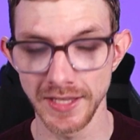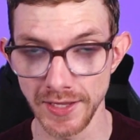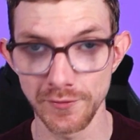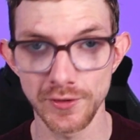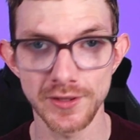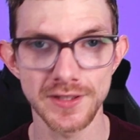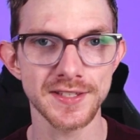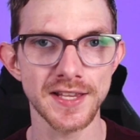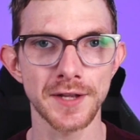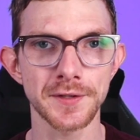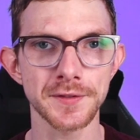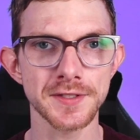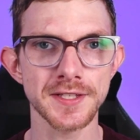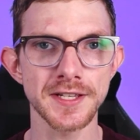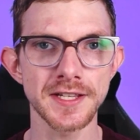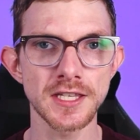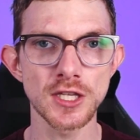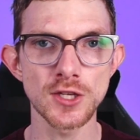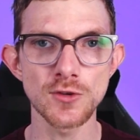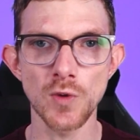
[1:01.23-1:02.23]
If it sounds
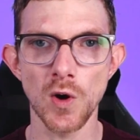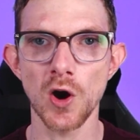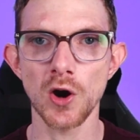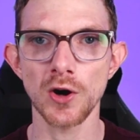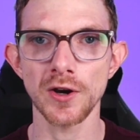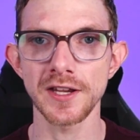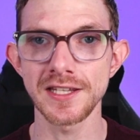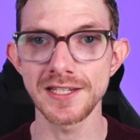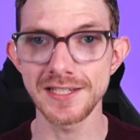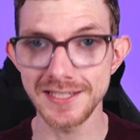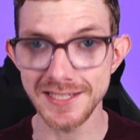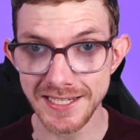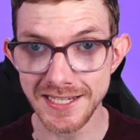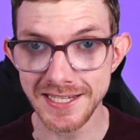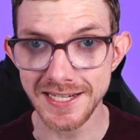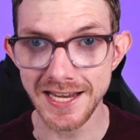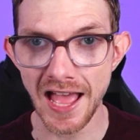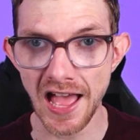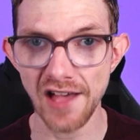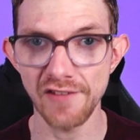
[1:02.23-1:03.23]
like you are
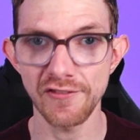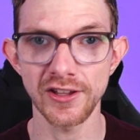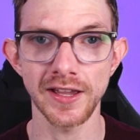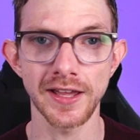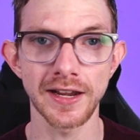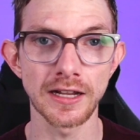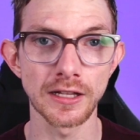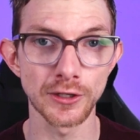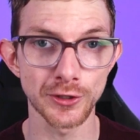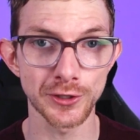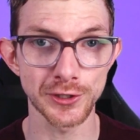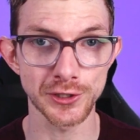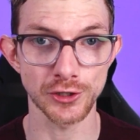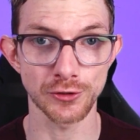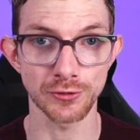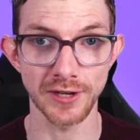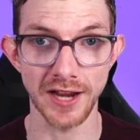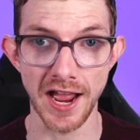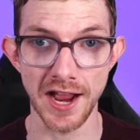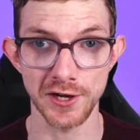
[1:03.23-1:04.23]
indeed having an
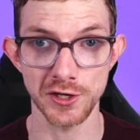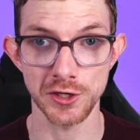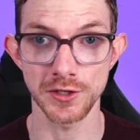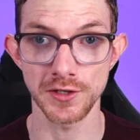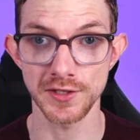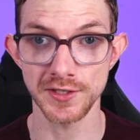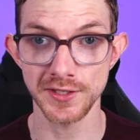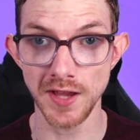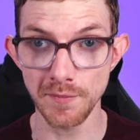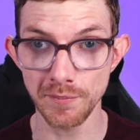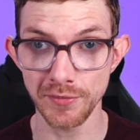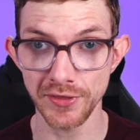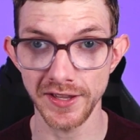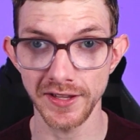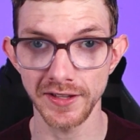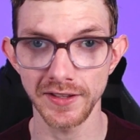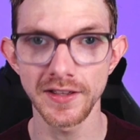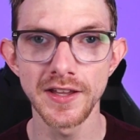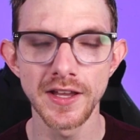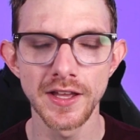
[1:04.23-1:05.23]
allergic reaction to
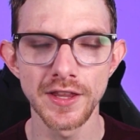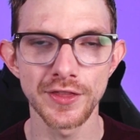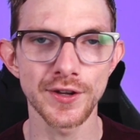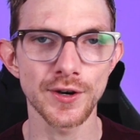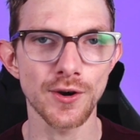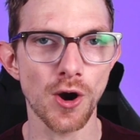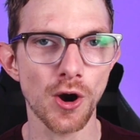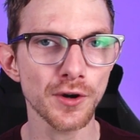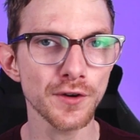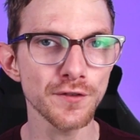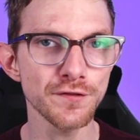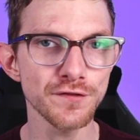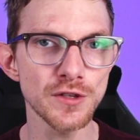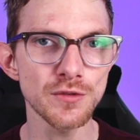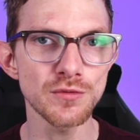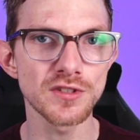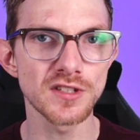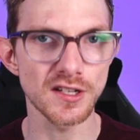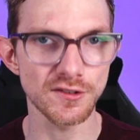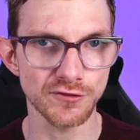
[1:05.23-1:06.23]
something, there are a
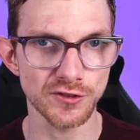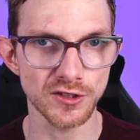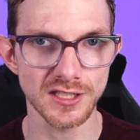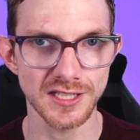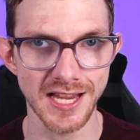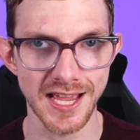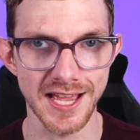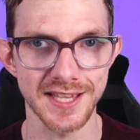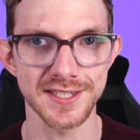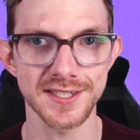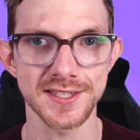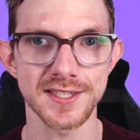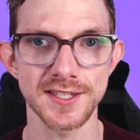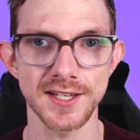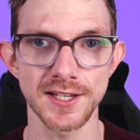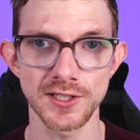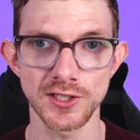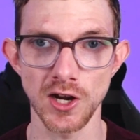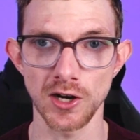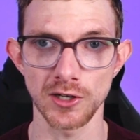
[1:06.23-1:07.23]
few different tests
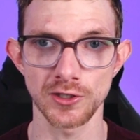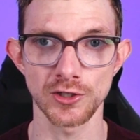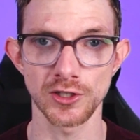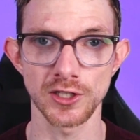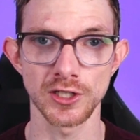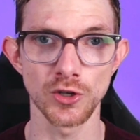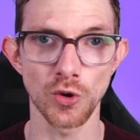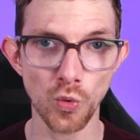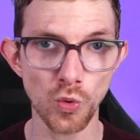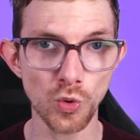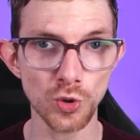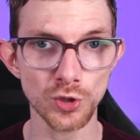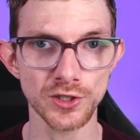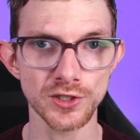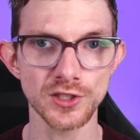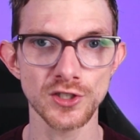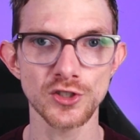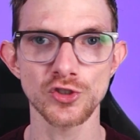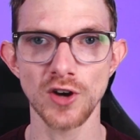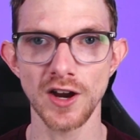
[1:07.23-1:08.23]
a doctor can
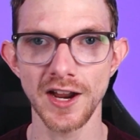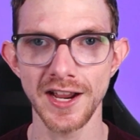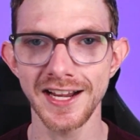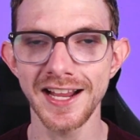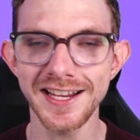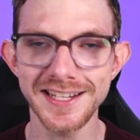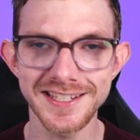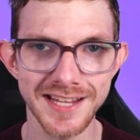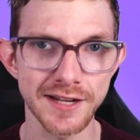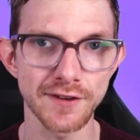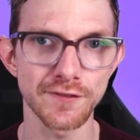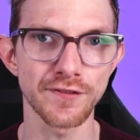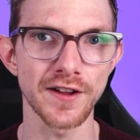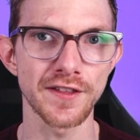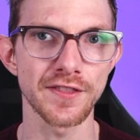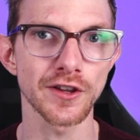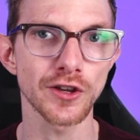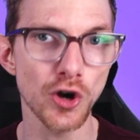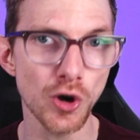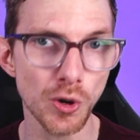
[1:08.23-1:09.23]
order to try and
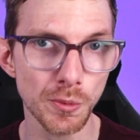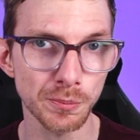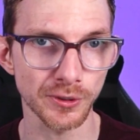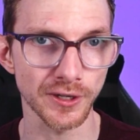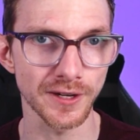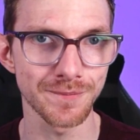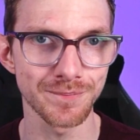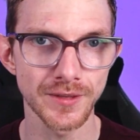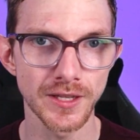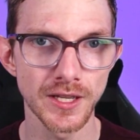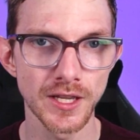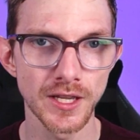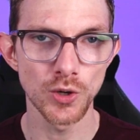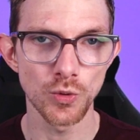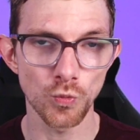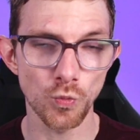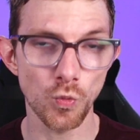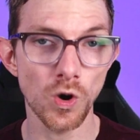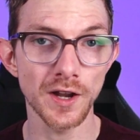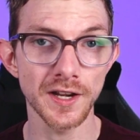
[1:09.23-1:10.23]
identify the culprit.
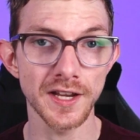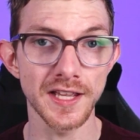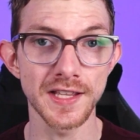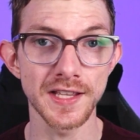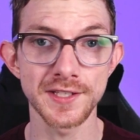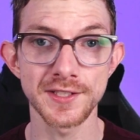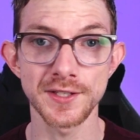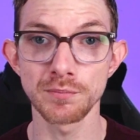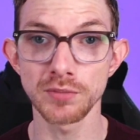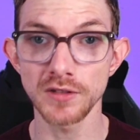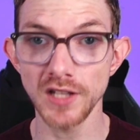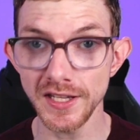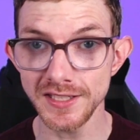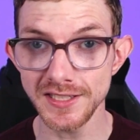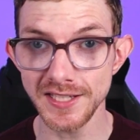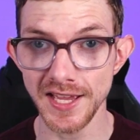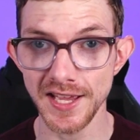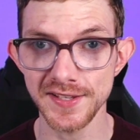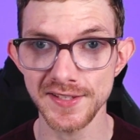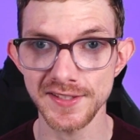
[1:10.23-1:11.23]
One is a blood
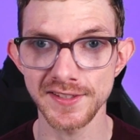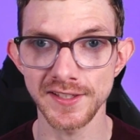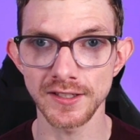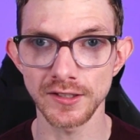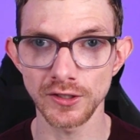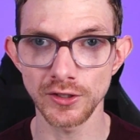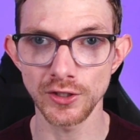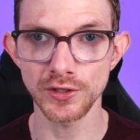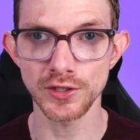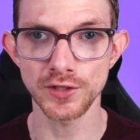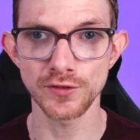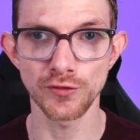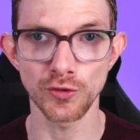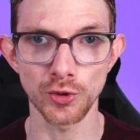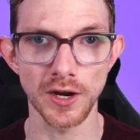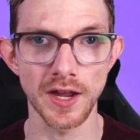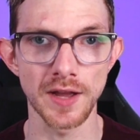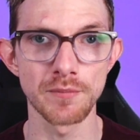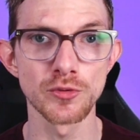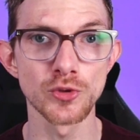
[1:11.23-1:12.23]
test that looks
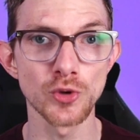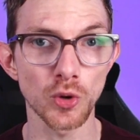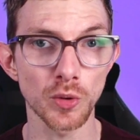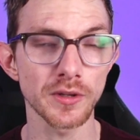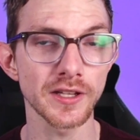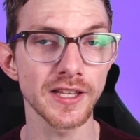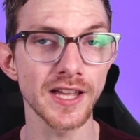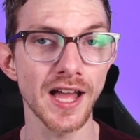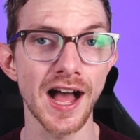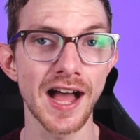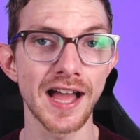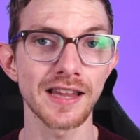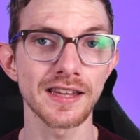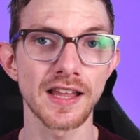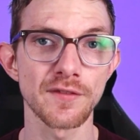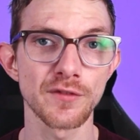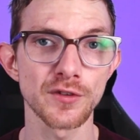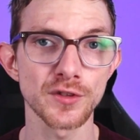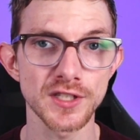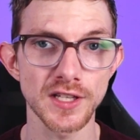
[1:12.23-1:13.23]
for abnormally high
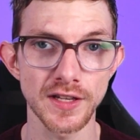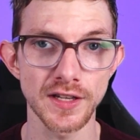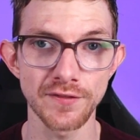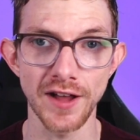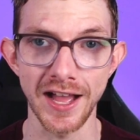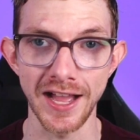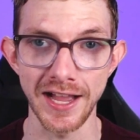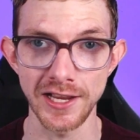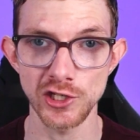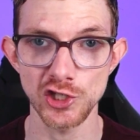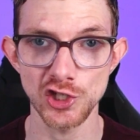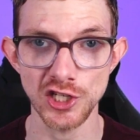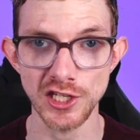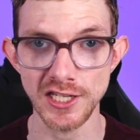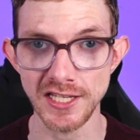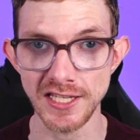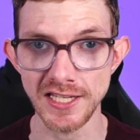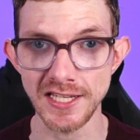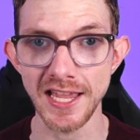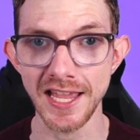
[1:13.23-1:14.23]
levels of
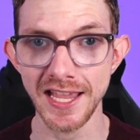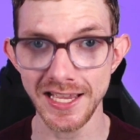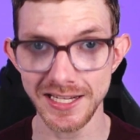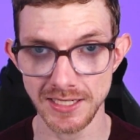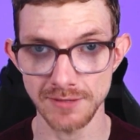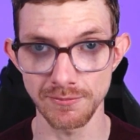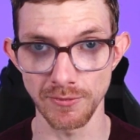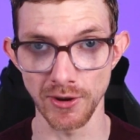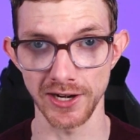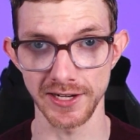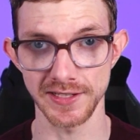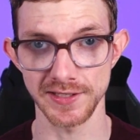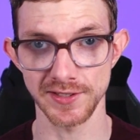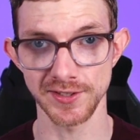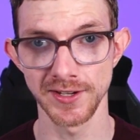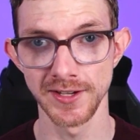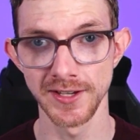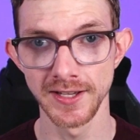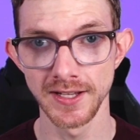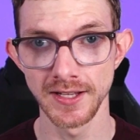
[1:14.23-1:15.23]
IgE
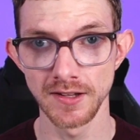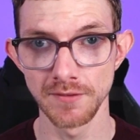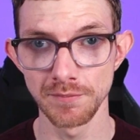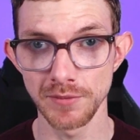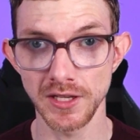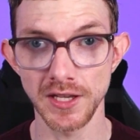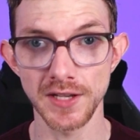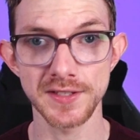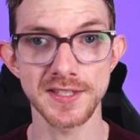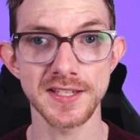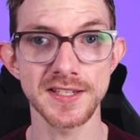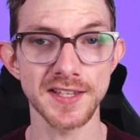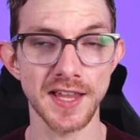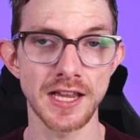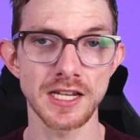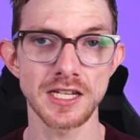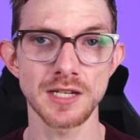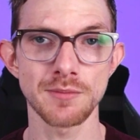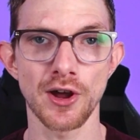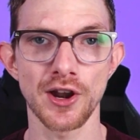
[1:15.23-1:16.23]
antibodies. Because these
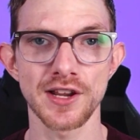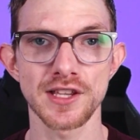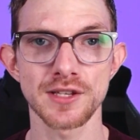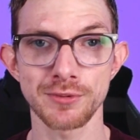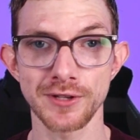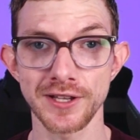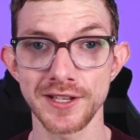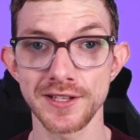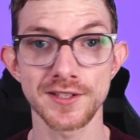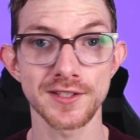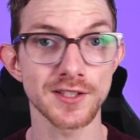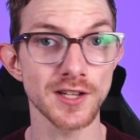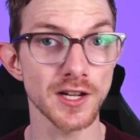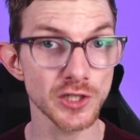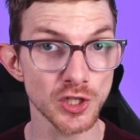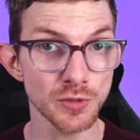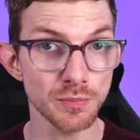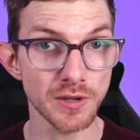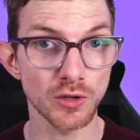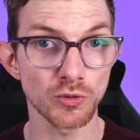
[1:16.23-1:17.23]
antibodies play
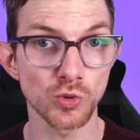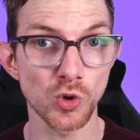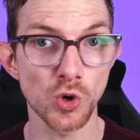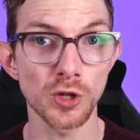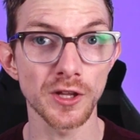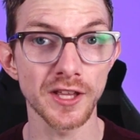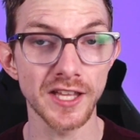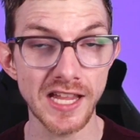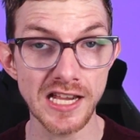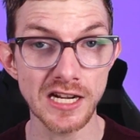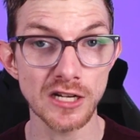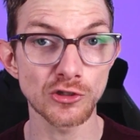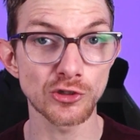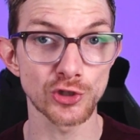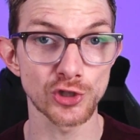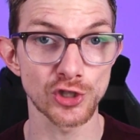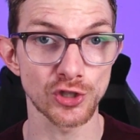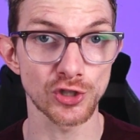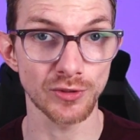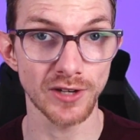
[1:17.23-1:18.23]
such a big role in
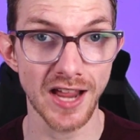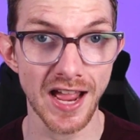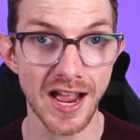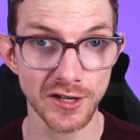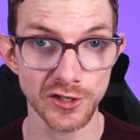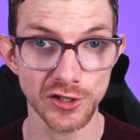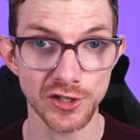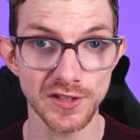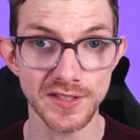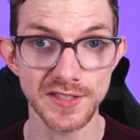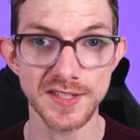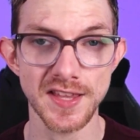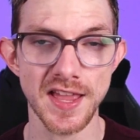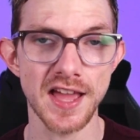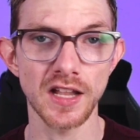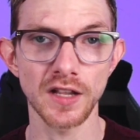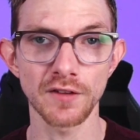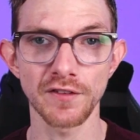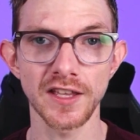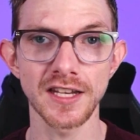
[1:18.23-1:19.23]
allergic reactions,
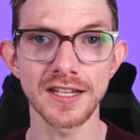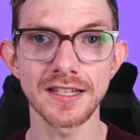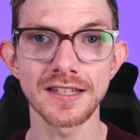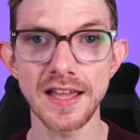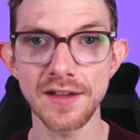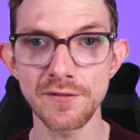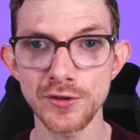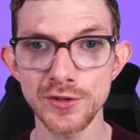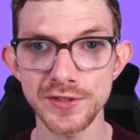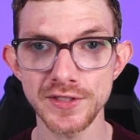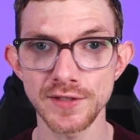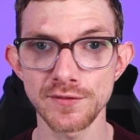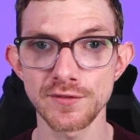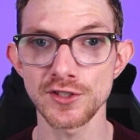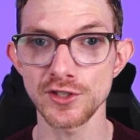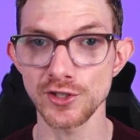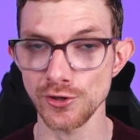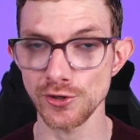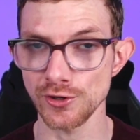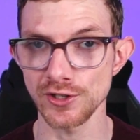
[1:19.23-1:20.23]
elevated levels of
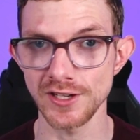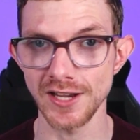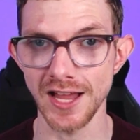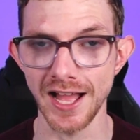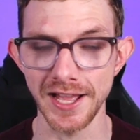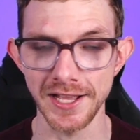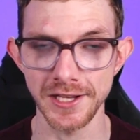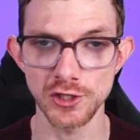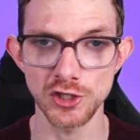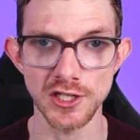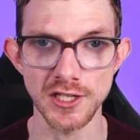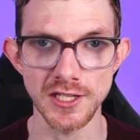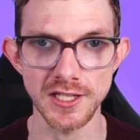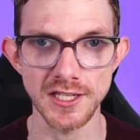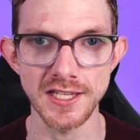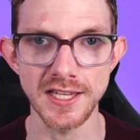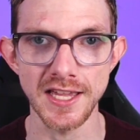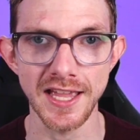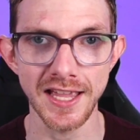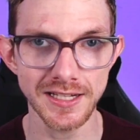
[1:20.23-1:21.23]
certain
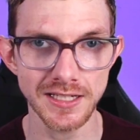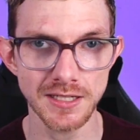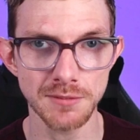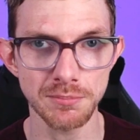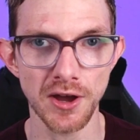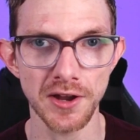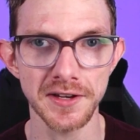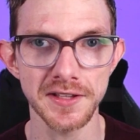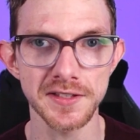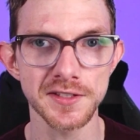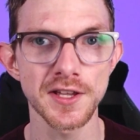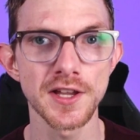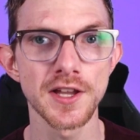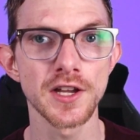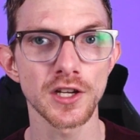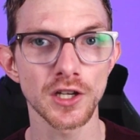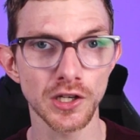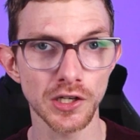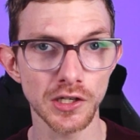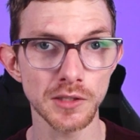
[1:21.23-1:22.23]
IgE antibodies
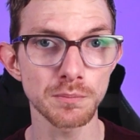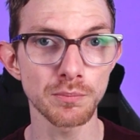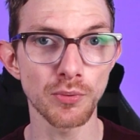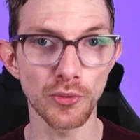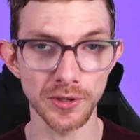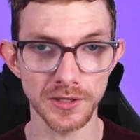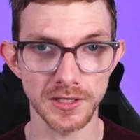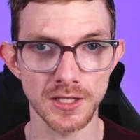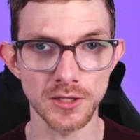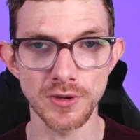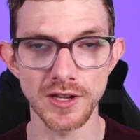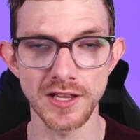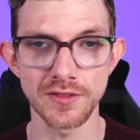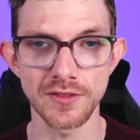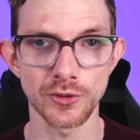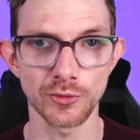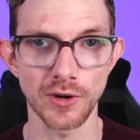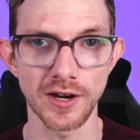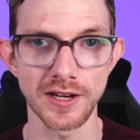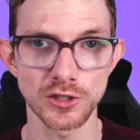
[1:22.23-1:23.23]
could point you in
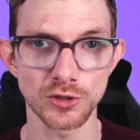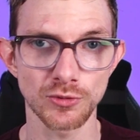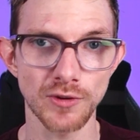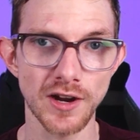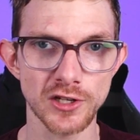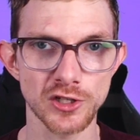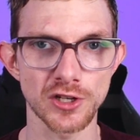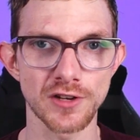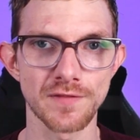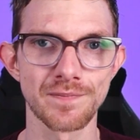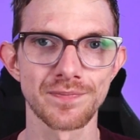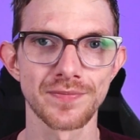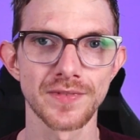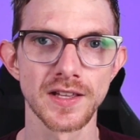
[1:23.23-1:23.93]
the right direction.